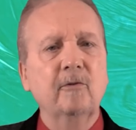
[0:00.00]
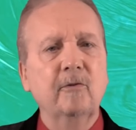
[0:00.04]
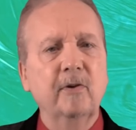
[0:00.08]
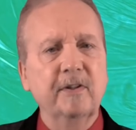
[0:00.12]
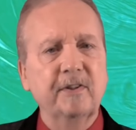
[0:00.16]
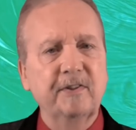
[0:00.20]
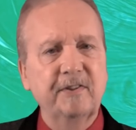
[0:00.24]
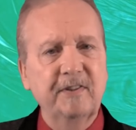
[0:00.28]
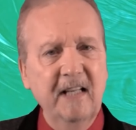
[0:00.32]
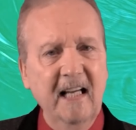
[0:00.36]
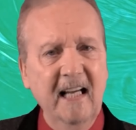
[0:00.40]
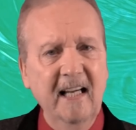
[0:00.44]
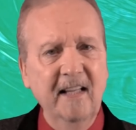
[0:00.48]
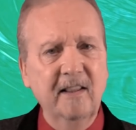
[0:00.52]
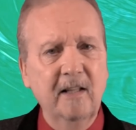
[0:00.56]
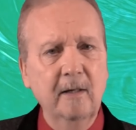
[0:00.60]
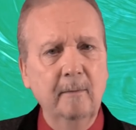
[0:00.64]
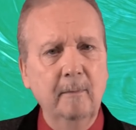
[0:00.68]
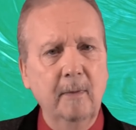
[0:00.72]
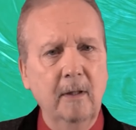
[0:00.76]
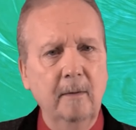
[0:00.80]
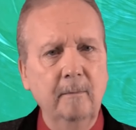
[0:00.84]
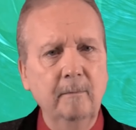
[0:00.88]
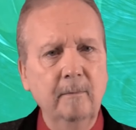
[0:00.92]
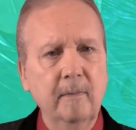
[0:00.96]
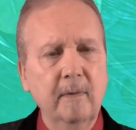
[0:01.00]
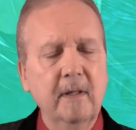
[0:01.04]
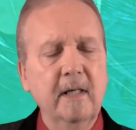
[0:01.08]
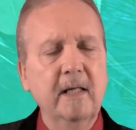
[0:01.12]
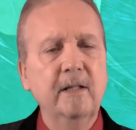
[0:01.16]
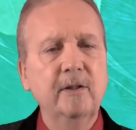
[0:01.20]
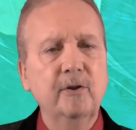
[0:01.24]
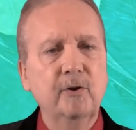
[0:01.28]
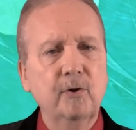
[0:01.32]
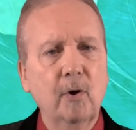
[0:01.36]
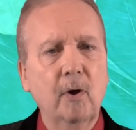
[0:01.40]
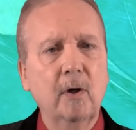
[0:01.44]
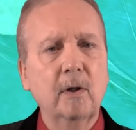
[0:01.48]
Chrysanthemum
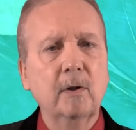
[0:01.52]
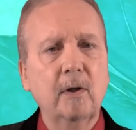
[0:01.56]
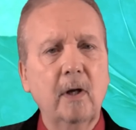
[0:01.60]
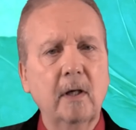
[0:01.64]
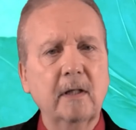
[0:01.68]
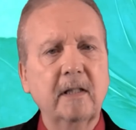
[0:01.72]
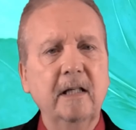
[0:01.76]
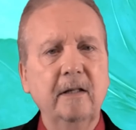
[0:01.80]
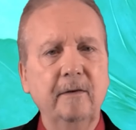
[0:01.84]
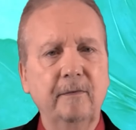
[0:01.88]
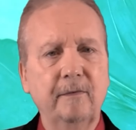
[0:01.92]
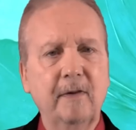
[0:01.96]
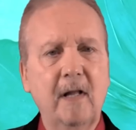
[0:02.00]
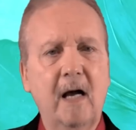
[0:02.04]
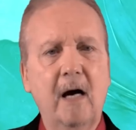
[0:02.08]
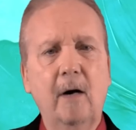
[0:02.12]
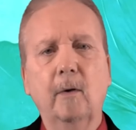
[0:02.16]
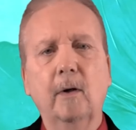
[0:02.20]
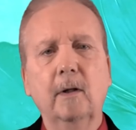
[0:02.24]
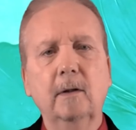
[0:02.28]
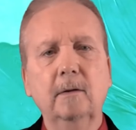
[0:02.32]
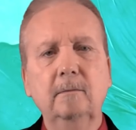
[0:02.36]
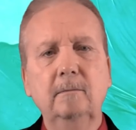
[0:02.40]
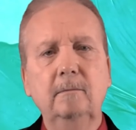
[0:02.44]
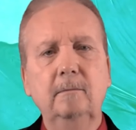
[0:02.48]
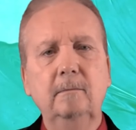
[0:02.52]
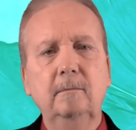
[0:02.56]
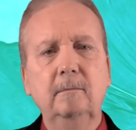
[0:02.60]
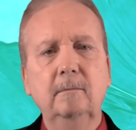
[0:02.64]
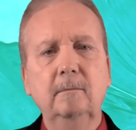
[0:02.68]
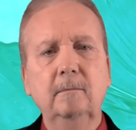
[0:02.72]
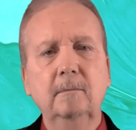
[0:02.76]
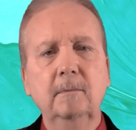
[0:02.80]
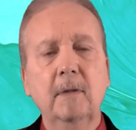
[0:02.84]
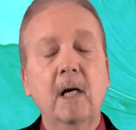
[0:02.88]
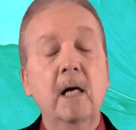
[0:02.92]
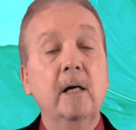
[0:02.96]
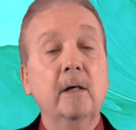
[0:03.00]
is your lucky flower.
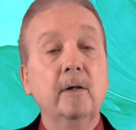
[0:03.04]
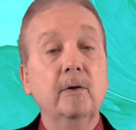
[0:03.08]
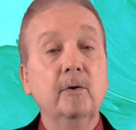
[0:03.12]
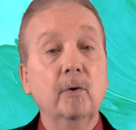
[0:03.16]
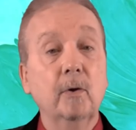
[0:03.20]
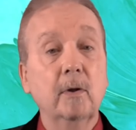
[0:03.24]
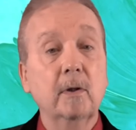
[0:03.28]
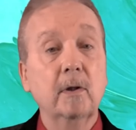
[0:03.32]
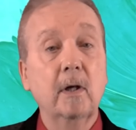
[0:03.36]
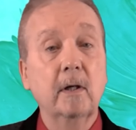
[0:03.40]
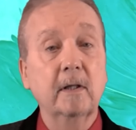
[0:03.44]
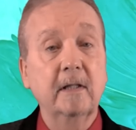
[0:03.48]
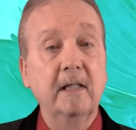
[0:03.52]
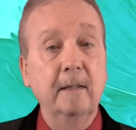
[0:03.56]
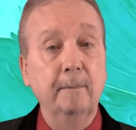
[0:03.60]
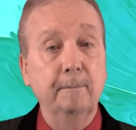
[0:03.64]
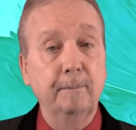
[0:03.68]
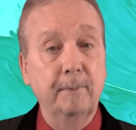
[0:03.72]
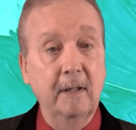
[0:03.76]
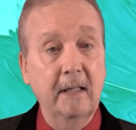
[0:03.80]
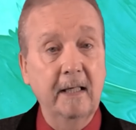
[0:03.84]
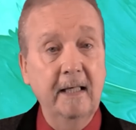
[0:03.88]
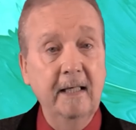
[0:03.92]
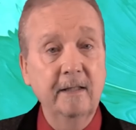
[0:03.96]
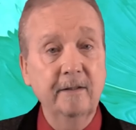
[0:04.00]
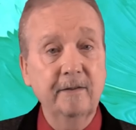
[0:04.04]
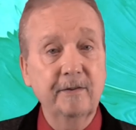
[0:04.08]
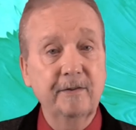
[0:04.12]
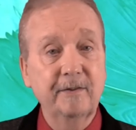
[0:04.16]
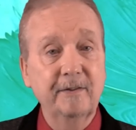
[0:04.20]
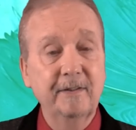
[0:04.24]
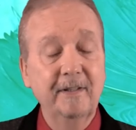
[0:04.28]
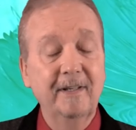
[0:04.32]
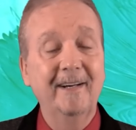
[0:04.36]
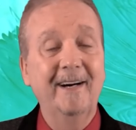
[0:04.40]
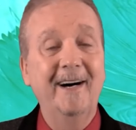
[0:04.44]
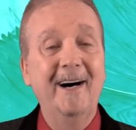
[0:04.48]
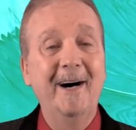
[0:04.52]
Your lucky plants
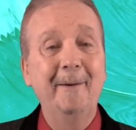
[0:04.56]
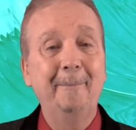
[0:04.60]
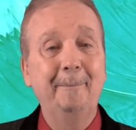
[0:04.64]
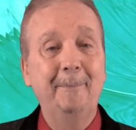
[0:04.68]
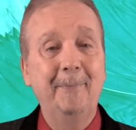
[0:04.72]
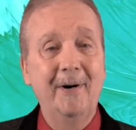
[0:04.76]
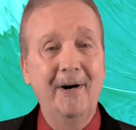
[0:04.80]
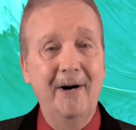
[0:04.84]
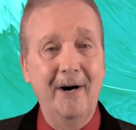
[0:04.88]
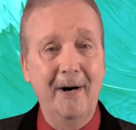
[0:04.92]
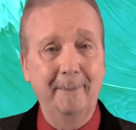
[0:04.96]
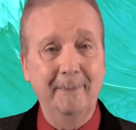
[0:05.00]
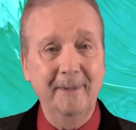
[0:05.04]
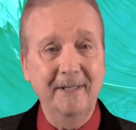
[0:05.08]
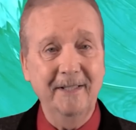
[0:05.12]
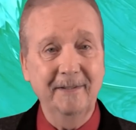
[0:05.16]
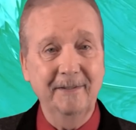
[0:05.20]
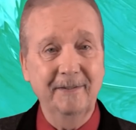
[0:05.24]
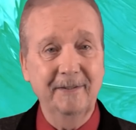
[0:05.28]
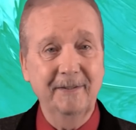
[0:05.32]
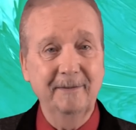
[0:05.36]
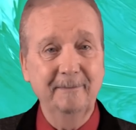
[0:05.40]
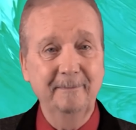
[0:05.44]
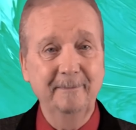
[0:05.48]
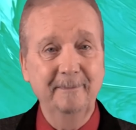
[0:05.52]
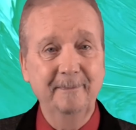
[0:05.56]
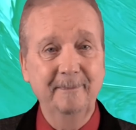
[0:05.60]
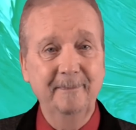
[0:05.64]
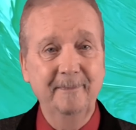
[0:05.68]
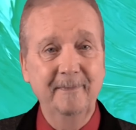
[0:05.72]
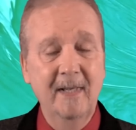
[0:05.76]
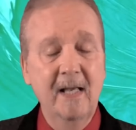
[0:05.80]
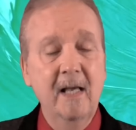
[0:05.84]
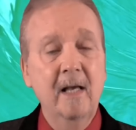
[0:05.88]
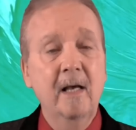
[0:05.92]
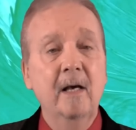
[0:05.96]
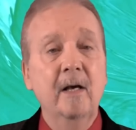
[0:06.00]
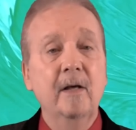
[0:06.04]
are poppies.
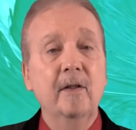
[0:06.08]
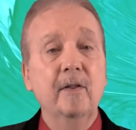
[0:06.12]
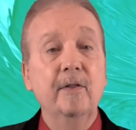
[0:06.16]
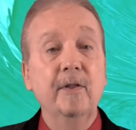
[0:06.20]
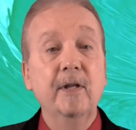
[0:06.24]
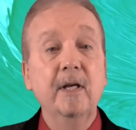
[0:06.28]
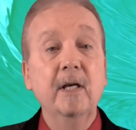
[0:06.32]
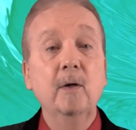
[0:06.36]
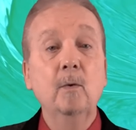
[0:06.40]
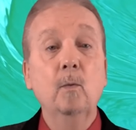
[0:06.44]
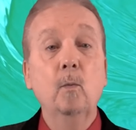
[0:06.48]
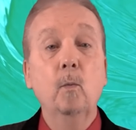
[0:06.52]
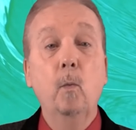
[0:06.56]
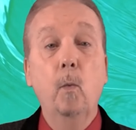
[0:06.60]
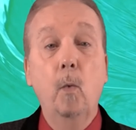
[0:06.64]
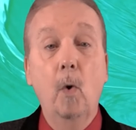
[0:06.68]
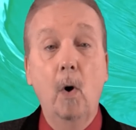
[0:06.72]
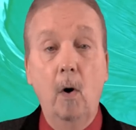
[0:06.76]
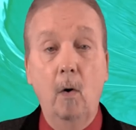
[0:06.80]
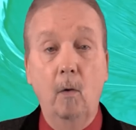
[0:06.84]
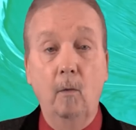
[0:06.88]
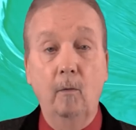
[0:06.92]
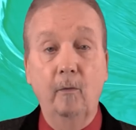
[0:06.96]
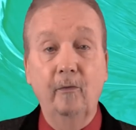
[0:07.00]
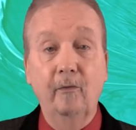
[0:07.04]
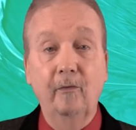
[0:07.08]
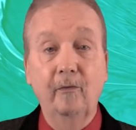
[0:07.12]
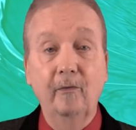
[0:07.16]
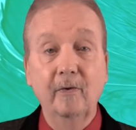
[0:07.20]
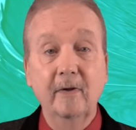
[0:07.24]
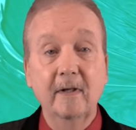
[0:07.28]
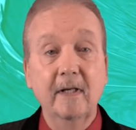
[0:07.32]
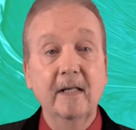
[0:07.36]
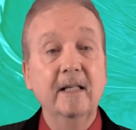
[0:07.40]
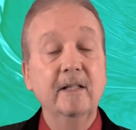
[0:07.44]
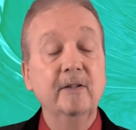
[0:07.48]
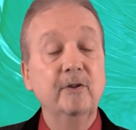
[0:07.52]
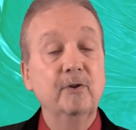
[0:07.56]
The wolf
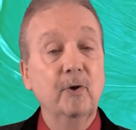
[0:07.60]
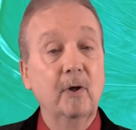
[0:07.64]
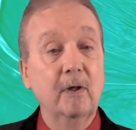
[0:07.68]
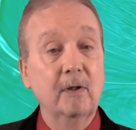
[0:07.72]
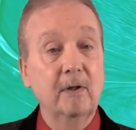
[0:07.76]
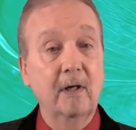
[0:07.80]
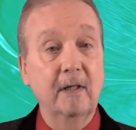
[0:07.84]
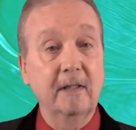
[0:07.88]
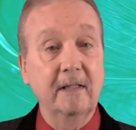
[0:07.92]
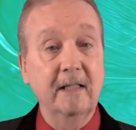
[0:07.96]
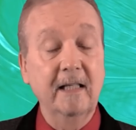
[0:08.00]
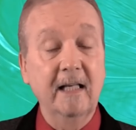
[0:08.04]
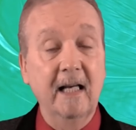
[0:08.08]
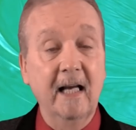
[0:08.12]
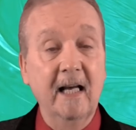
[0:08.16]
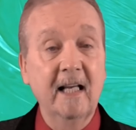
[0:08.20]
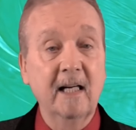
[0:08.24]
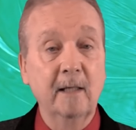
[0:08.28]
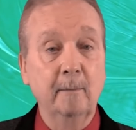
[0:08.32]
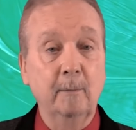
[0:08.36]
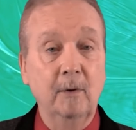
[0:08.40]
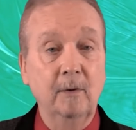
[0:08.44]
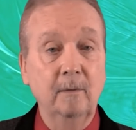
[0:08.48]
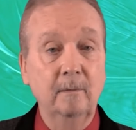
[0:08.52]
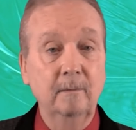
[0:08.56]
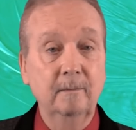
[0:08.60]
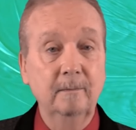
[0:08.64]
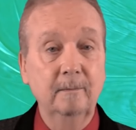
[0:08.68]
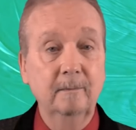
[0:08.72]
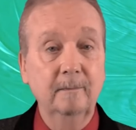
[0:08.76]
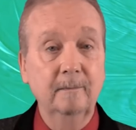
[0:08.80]
is your lucky animal.